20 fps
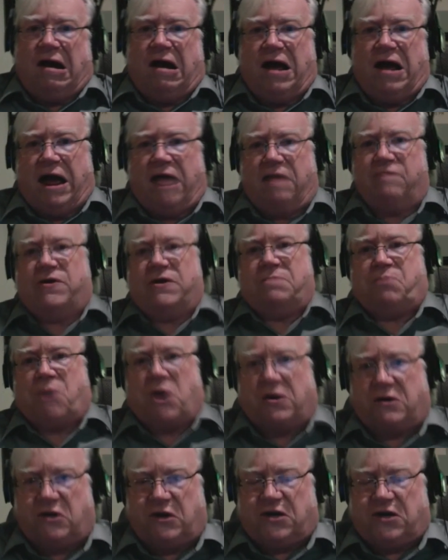every
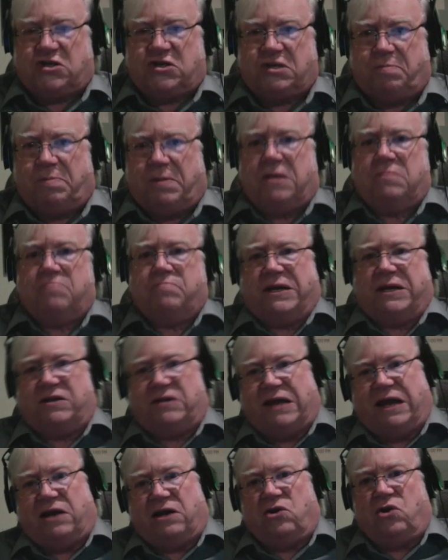participant, but
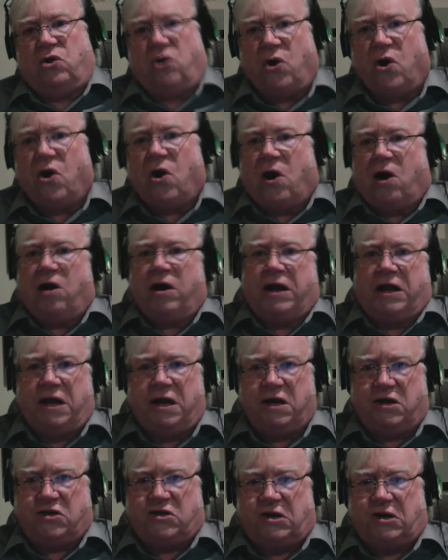then lure
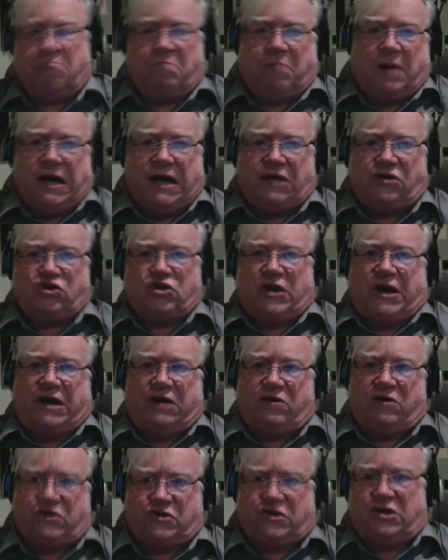innocent
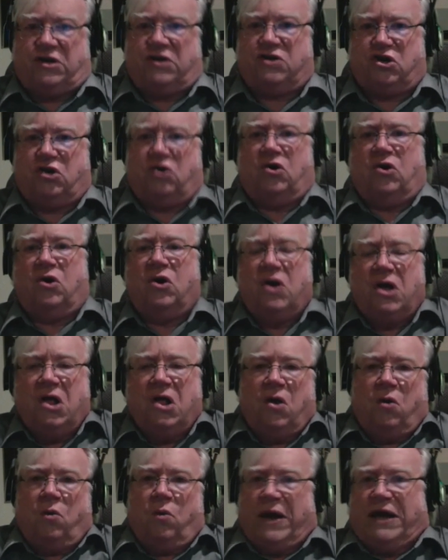bystanders into
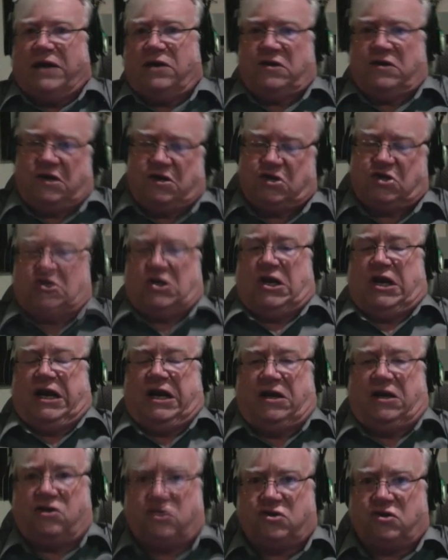witness
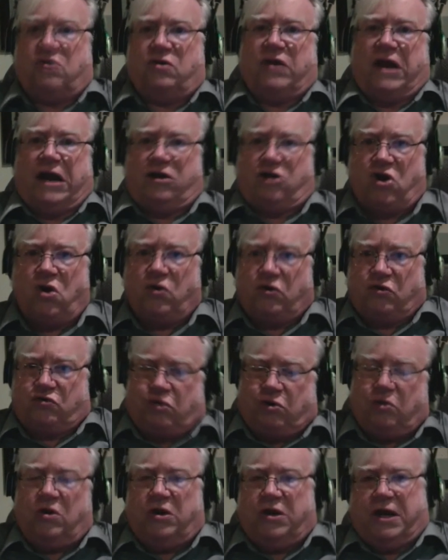scenes they don't
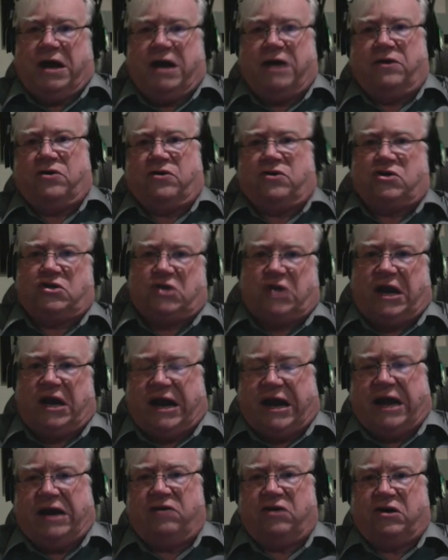truly
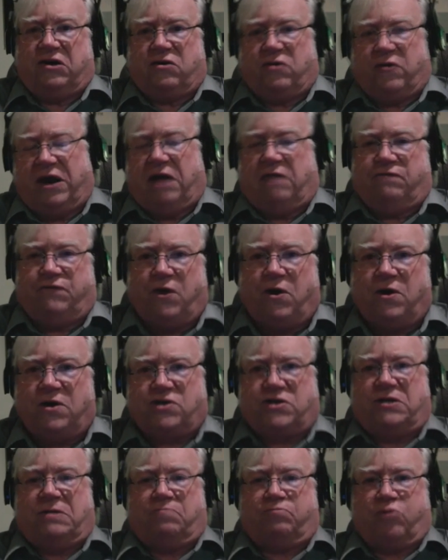understand to create
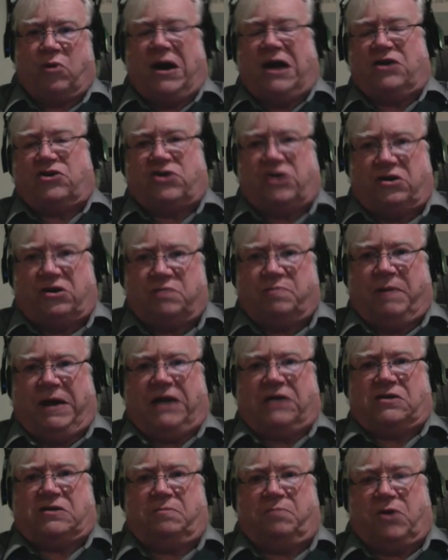false impressions
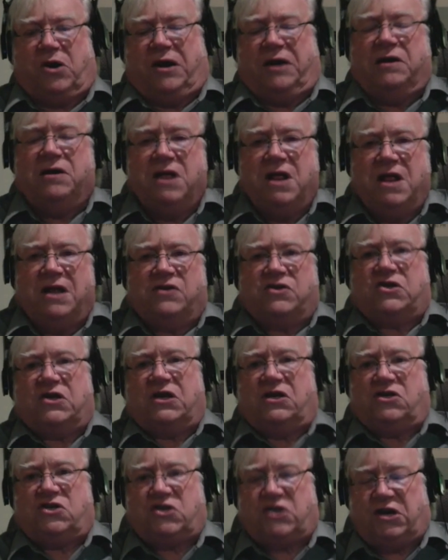based upon
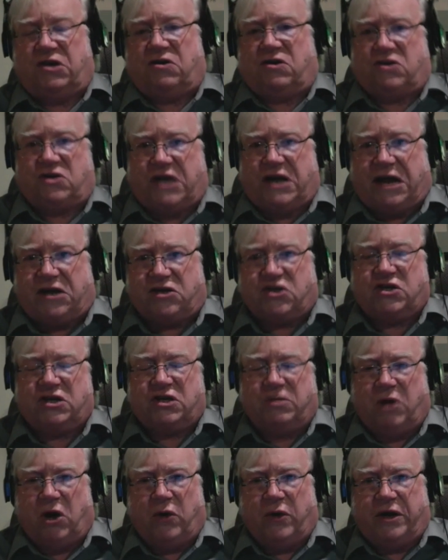sincere
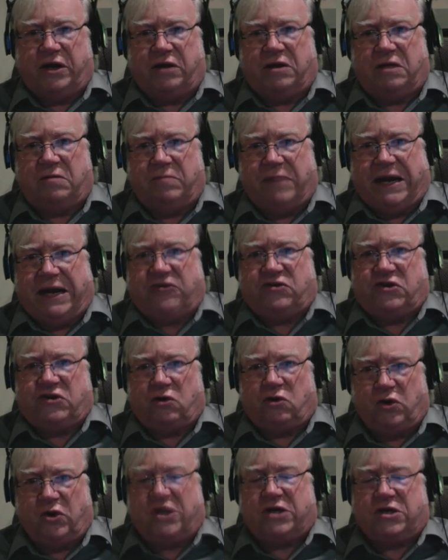testimony that makes it
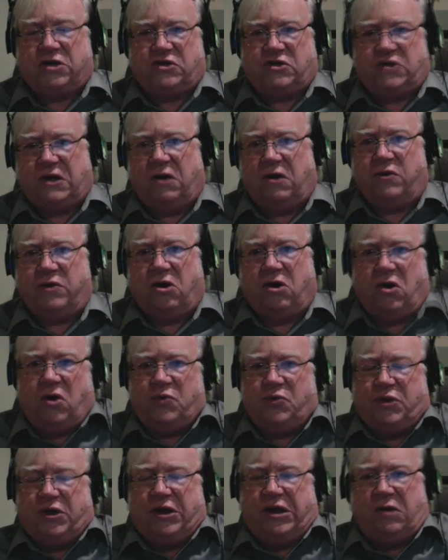look as though the
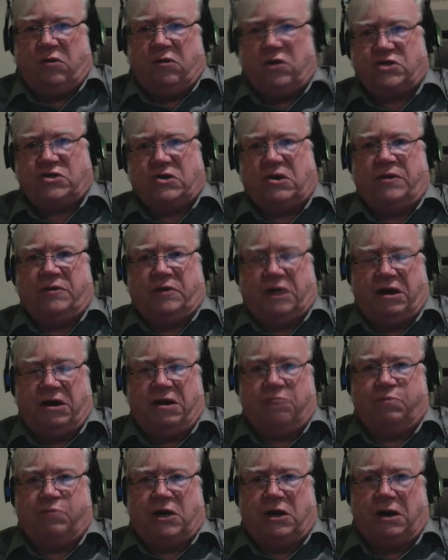whole thing was on the
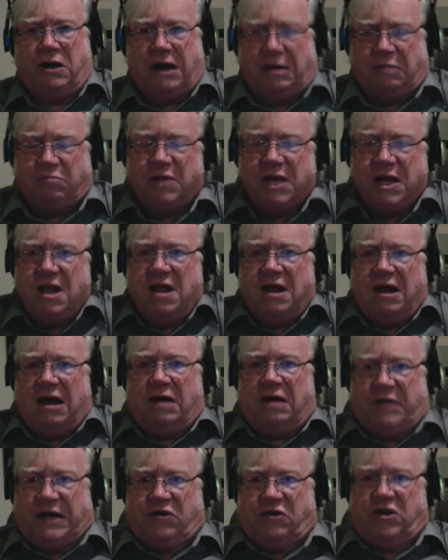up and up. I
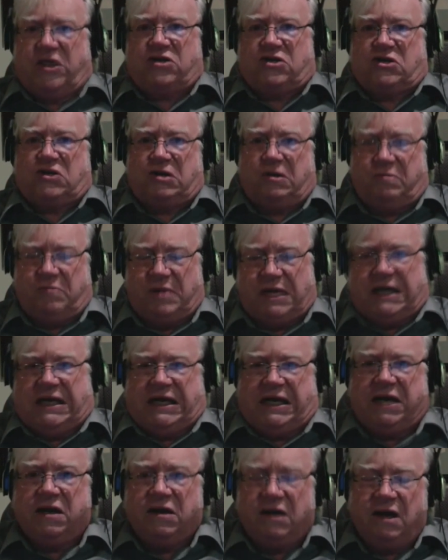mean, this to
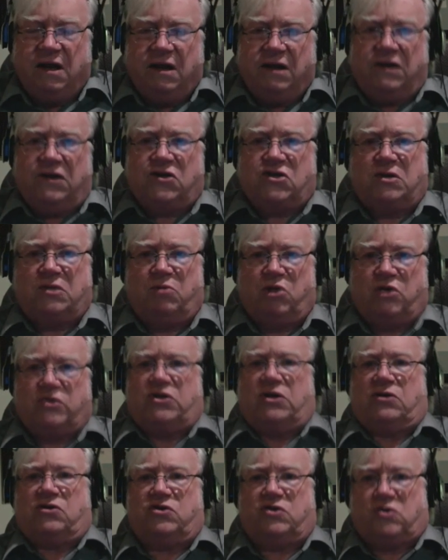me is the most
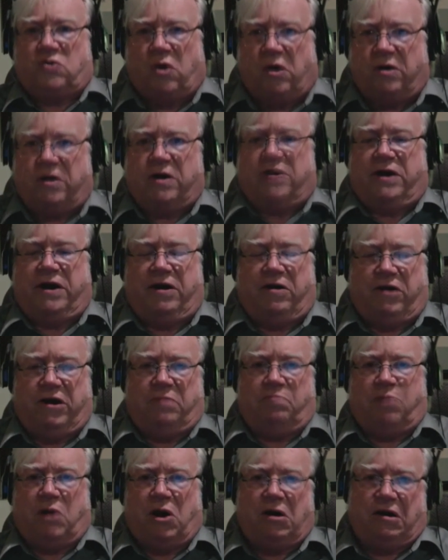
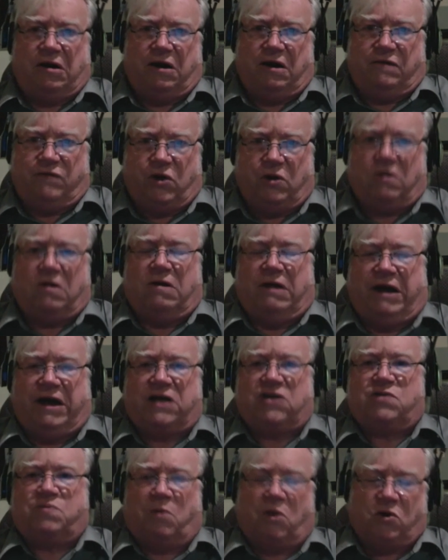extraordinary part of your
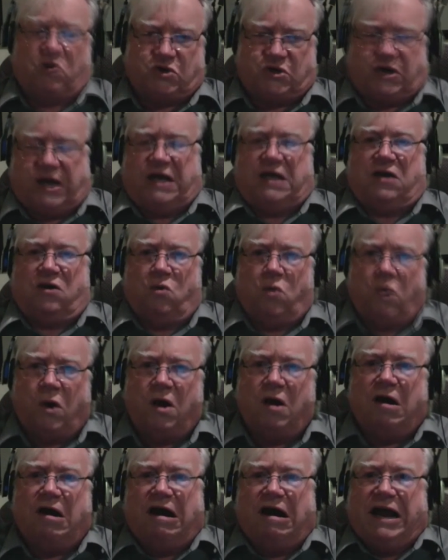expose, and
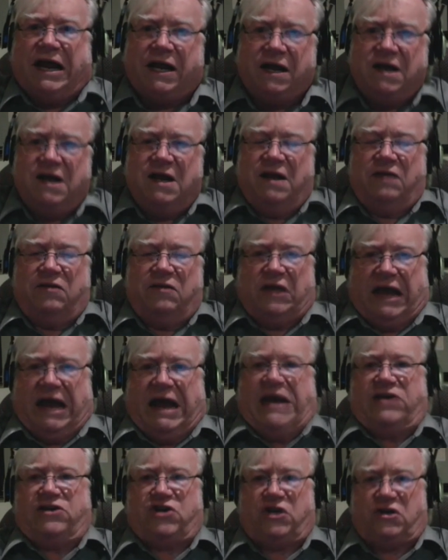why the
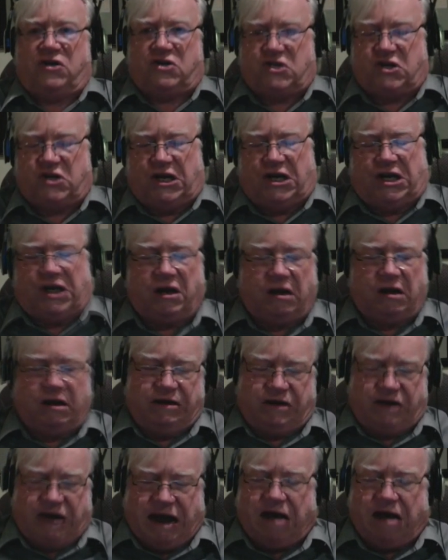agency
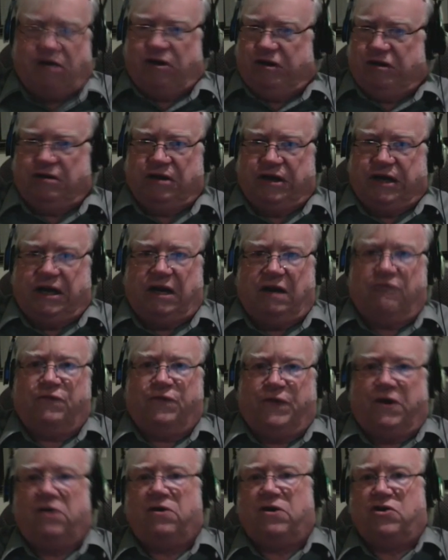undoubtedly
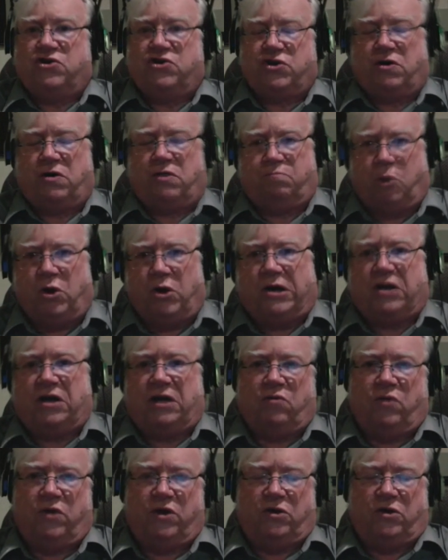fears your book
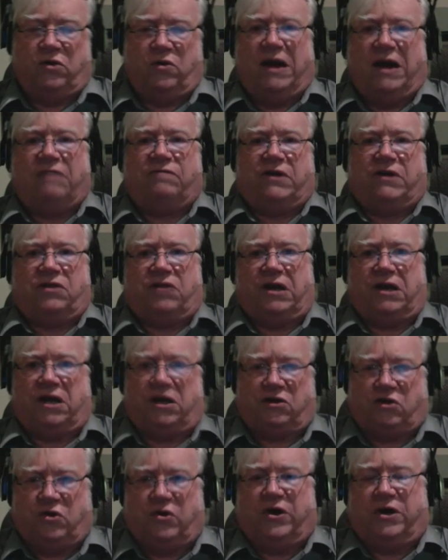and would do everything it
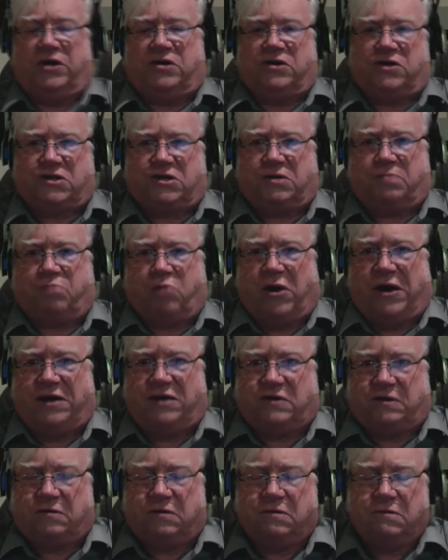could to
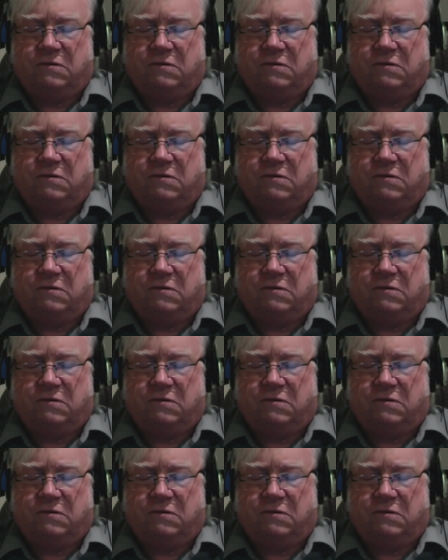suppress it.